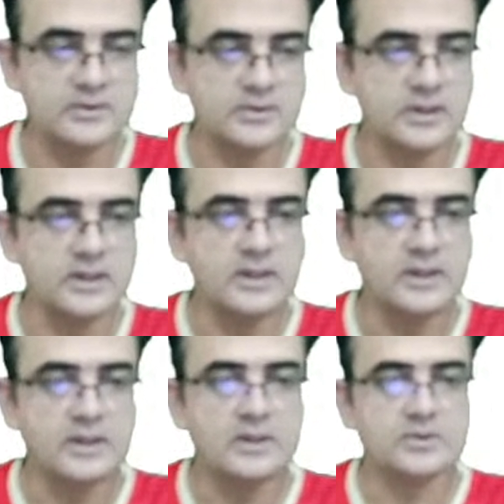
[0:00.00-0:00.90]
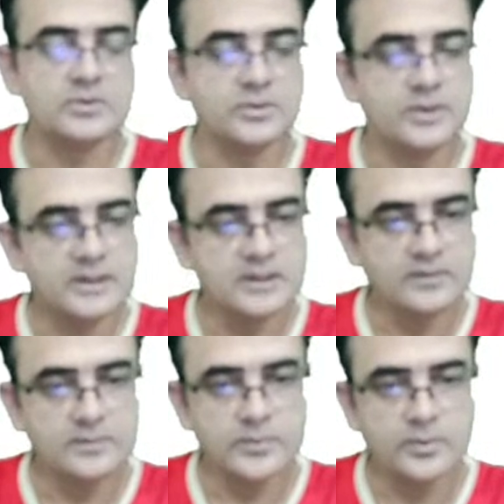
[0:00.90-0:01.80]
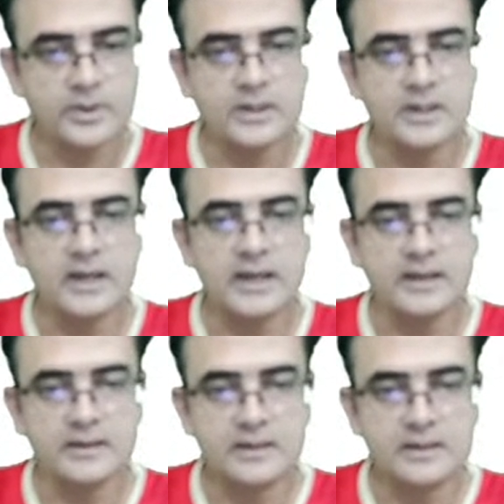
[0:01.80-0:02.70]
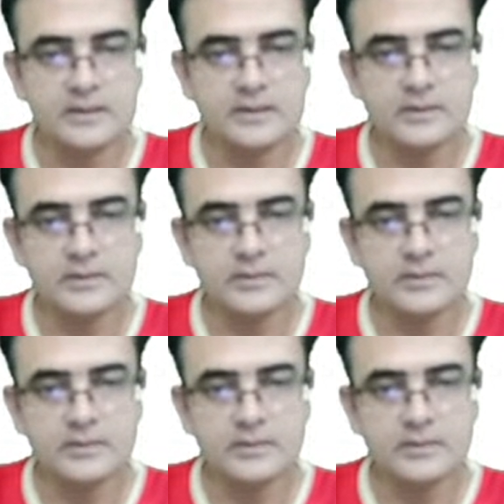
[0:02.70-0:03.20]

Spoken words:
Okay, so together with protein, RNA